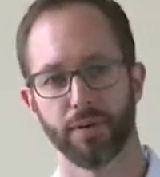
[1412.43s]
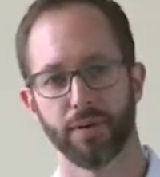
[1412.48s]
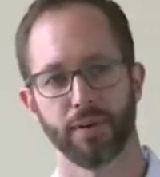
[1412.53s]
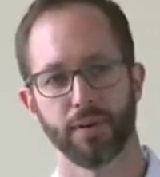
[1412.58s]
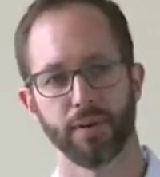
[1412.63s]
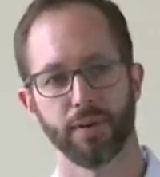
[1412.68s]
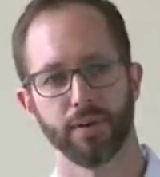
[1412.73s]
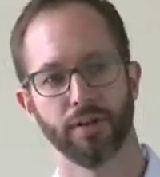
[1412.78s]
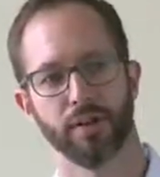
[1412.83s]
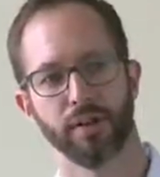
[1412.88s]
So you
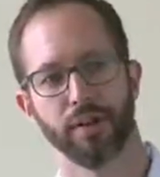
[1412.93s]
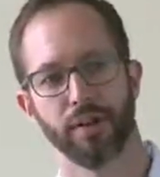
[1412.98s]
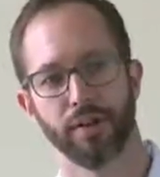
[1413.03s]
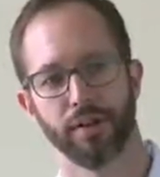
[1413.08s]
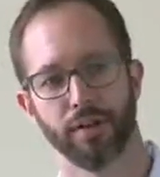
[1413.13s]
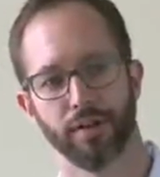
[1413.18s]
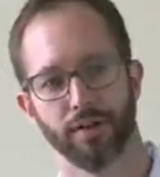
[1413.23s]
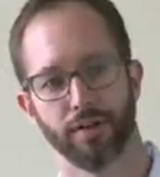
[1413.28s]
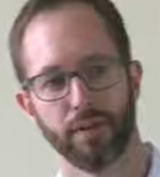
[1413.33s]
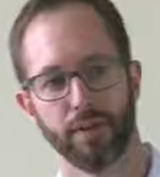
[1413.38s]
can look at
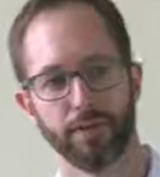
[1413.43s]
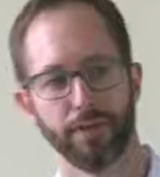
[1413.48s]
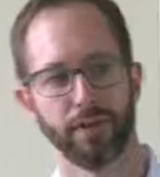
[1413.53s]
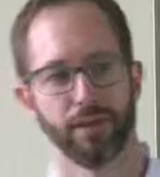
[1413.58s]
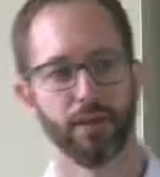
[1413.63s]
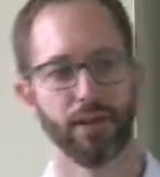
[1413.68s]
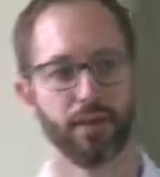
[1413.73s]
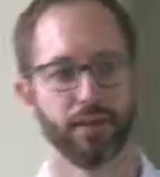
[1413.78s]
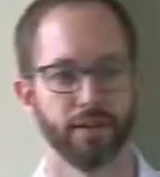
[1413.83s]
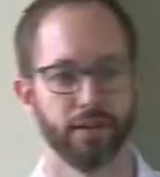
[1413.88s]

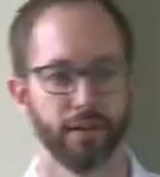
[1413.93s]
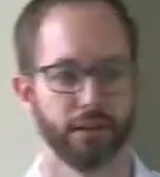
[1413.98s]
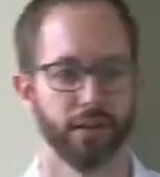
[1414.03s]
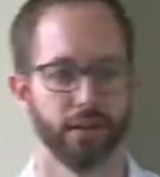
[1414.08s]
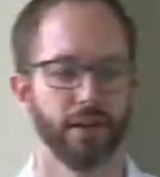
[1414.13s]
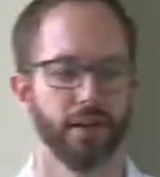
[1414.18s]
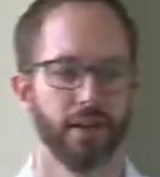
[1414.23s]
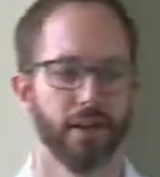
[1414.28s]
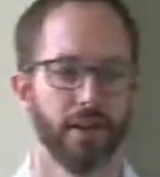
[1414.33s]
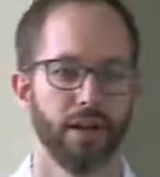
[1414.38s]

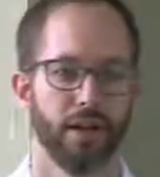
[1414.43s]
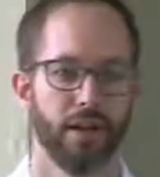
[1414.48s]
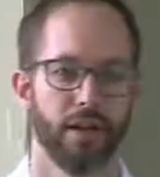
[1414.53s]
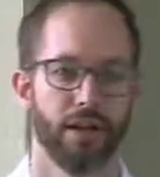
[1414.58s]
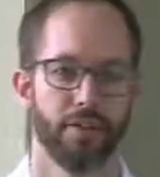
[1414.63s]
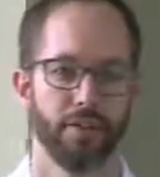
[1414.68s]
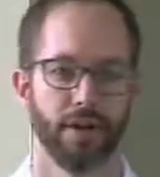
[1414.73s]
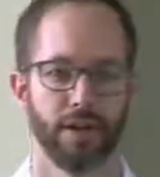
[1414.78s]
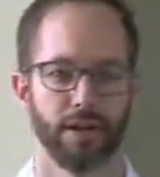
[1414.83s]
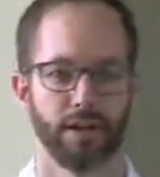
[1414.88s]
reputation
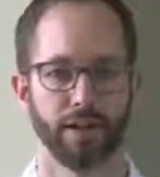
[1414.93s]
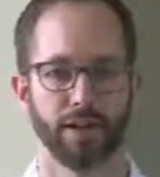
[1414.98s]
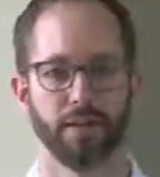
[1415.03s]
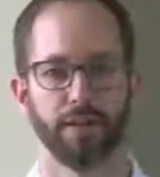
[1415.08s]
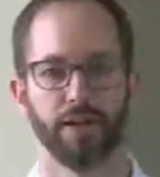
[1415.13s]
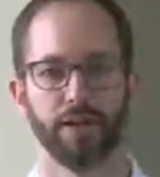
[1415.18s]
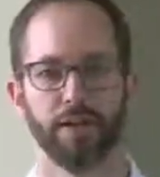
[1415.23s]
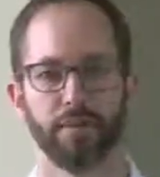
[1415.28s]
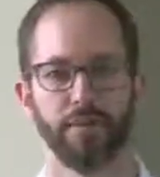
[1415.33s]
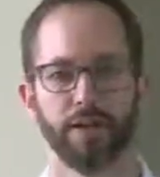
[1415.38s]
um, on
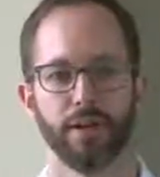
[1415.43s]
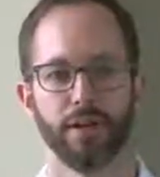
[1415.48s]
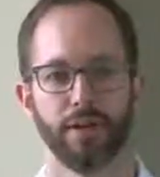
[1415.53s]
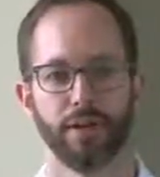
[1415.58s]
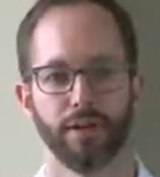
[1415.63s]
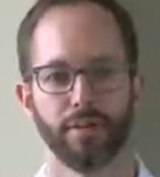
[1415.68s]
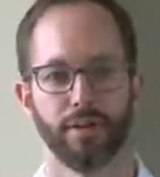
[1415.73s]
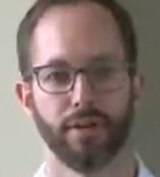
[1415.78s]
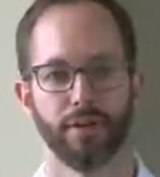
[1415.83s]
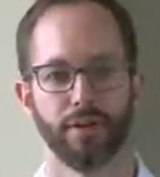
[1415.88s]
GitHub in a
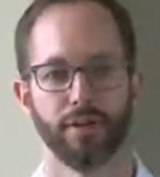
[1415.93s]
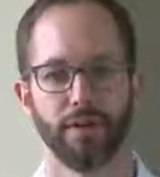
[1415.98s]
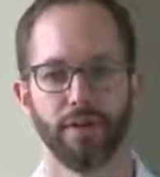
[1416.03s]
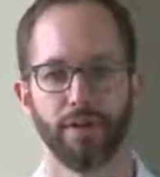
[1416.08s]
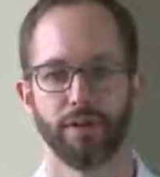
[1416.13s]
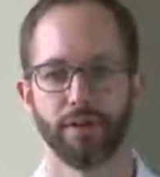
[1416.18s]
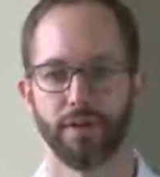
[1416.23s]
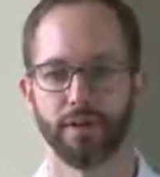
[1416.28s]
number of ways.